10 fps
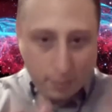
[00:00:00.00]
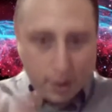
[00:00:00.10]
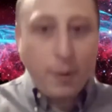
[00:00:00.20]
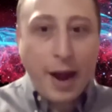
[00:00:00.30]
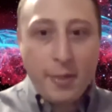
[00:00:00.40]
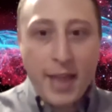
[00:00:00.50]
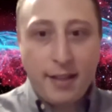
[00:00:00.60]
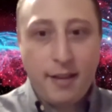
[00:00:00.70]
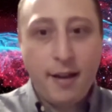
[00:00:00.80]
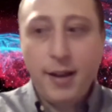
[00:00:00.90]
around
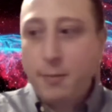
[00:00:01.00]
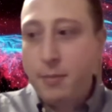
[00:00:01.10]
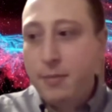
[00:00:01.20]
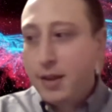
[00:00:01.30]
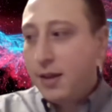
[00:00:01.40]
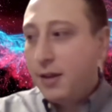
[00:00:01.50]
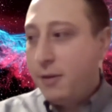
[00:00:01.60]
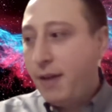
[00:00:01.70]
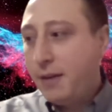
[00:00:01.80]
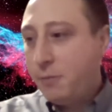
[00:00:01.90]
that time,
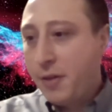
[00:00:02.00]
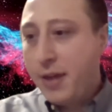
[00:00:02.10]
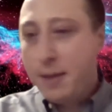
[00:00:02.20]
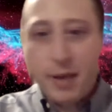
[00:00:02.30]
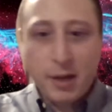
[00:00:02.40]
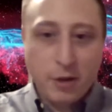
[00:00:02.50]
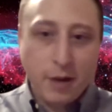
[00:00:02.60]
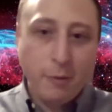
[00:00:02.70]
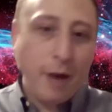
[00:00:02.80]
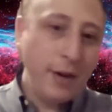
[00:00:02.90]
right, were they picturing,
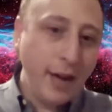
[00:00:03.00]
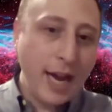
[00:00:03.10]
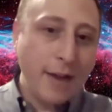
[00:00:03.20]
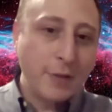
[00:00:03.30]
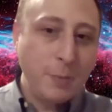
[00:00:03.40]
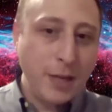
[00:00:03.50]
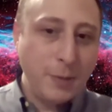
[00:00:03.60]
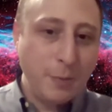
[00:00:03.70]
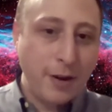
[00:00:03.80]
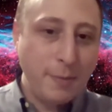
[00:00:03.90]
well, we're going to have a
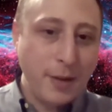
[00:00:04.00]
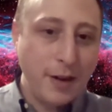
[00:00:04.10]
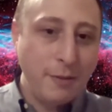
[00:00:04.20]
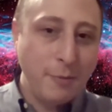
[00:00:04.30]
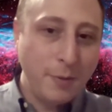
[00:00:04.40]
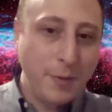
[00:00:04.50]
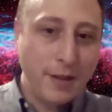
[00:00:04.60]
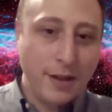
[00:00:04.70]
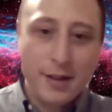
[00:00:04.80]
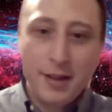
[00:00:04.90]
spaceport up here, and we'll be
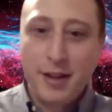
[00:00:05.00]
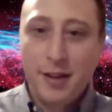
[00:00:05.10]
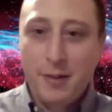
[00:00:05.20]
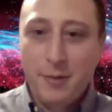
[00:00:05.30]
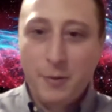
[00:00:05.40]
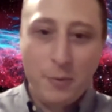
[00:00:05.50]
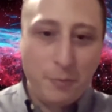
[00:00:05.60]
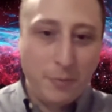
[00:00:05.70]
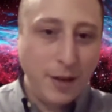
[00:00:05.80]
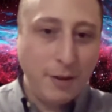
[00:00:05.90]
the,
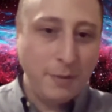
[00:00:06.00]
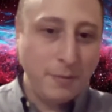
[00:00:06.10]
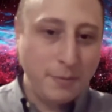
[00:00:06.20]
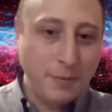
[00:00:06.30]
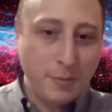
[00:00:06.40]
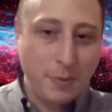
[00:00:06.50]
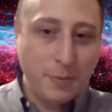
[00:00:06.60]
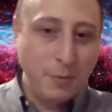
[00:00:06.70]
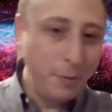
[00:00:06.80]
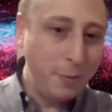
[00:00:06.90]
you know,
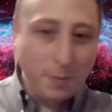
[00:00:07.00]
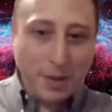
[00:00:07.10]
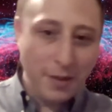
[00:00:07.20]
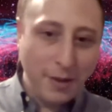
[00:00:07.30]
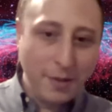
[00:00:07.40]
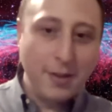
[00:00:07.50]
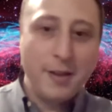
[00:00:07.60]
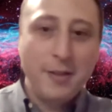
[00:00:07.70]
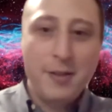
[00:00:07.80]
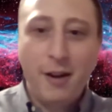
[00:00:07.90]
we'll, we'll be the
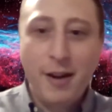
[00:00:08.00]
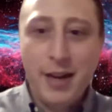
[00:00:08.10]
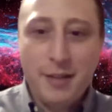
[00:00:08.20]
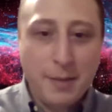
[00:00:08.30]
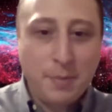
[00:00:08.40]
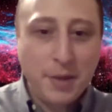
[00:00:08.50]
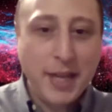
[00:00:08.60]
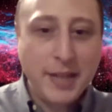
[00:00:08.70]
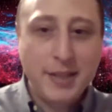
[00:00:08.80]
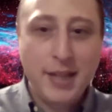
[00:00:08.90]
the, the R and D
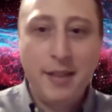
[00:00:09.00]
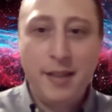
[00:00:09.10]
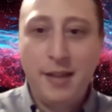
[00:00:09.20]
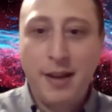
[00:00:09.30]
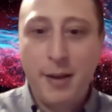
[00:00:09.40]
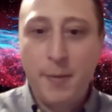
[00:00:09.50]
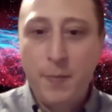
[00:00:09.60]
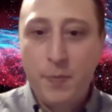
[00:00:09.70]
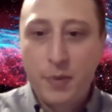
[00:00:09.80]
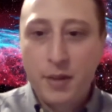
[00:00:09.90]
place and, um,
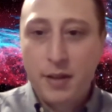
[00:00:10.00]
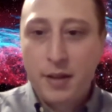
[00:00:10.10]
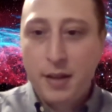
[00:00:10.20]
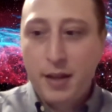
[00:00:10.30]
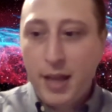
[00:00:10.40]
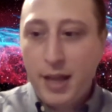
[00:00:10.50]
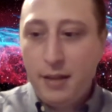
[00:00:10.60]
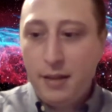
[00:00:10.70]
and yeah.